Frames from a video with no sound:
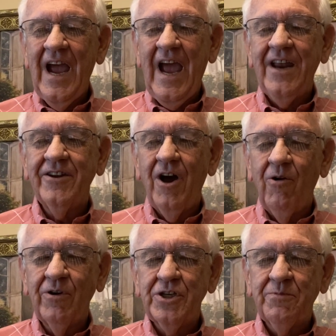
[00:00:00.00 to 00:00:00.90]
and the
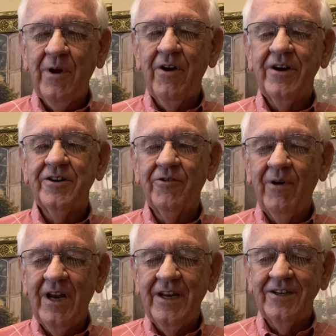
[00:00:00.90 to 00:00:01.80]
Holy Spirit to
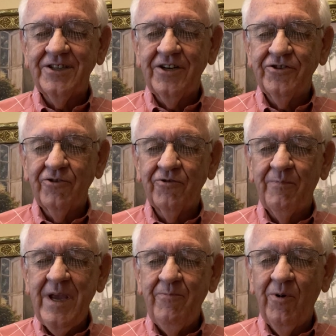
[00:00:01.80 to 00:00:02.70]
dwell in us as your
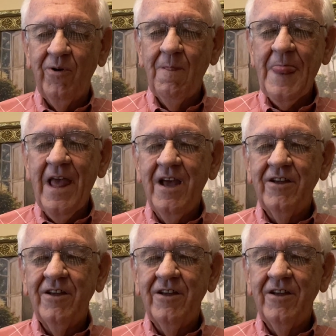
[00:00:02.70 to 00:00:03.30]
people.